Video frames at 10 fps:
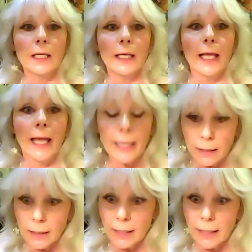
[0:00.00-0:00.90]

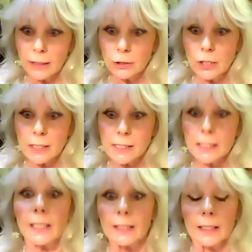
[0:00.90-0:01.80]
and he looks
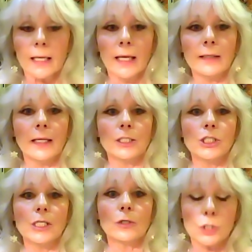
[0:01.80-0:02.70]
and
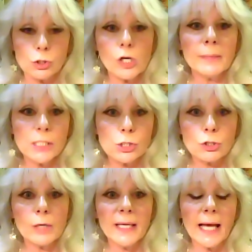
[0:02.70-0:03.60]
she goes,
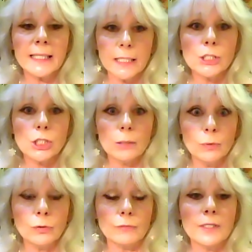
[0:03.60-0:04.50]
Stormie, I think she
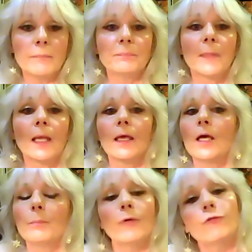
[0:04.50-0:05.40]
moved.
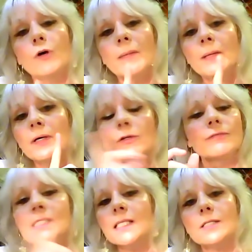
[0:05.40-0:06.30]
Before my mother
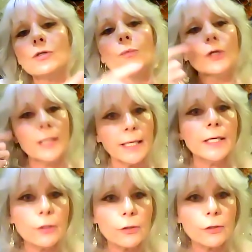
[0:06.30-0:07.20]
even says a word, I
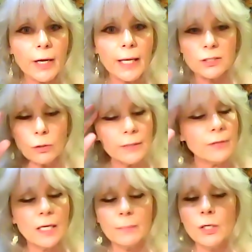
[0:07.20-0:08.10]
hear her in her head, don't
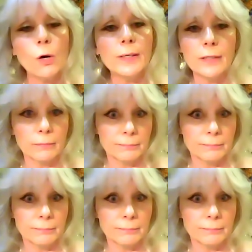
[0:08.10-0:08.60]
even get me going there.